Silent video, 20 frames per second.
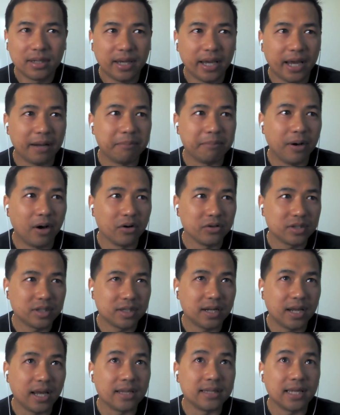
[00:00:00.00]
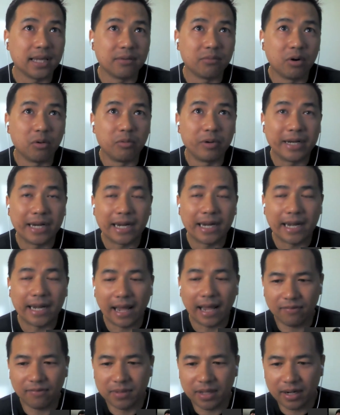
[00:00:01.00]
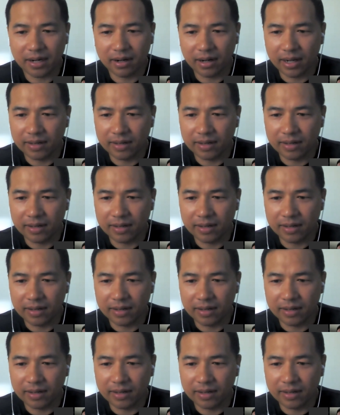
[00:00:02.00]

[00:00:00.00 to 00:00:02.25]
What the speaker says: and post it, and then we'll read it out from there,